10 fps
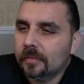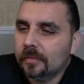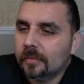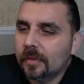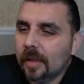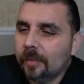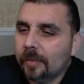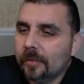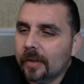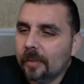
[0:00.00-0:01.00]
What
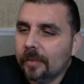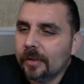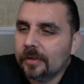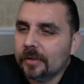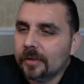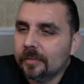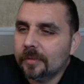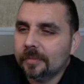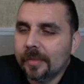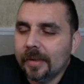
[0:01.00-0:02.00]
happened? What happened? He
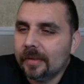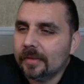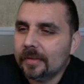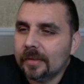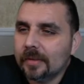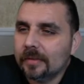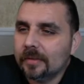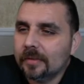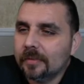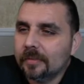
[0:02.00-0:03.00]
jumped. Man, this thing
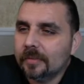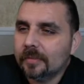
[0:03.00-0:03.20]
jumped.